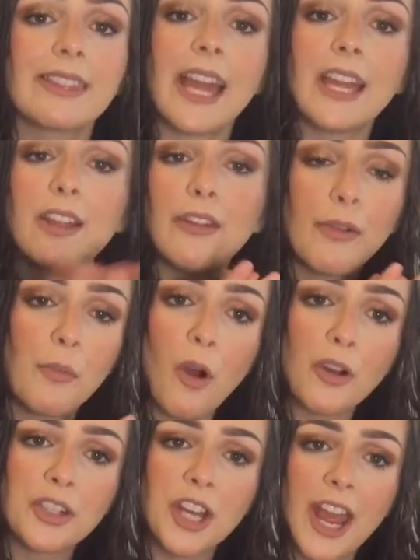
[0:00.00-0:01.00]
Thank you for
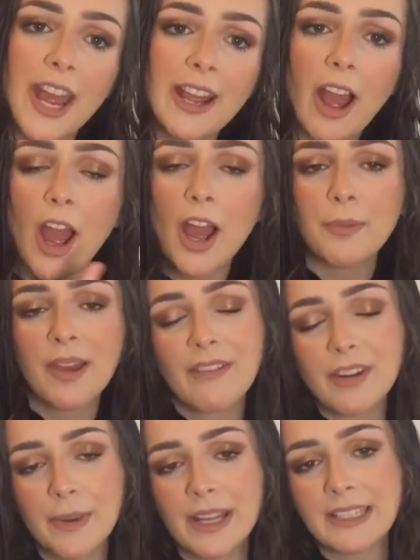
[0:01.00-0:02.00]
watching. I hope you have
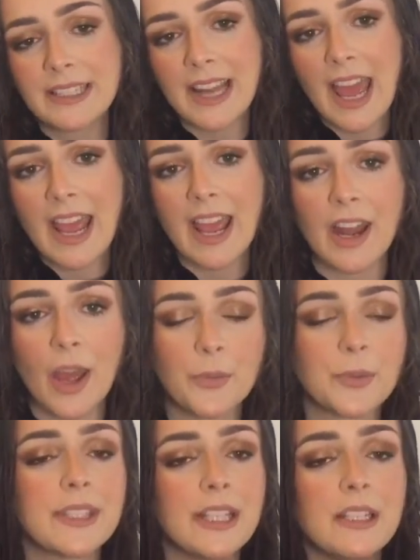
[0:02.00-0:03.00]
an amazing day, and I
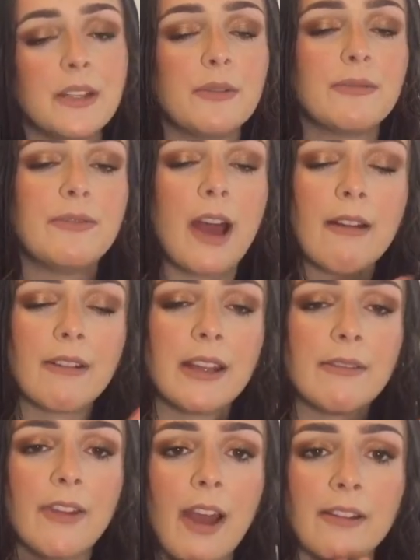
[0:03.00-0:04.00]
will see you
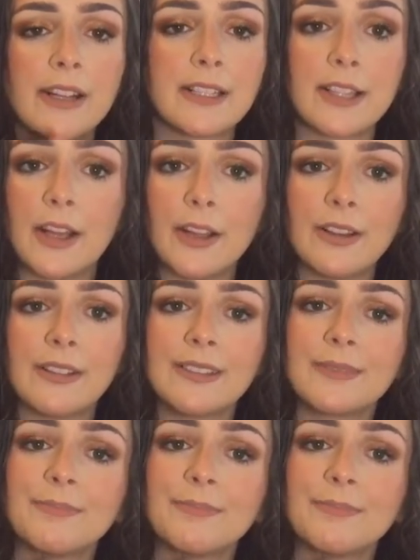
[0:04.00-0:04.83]
very, very soon.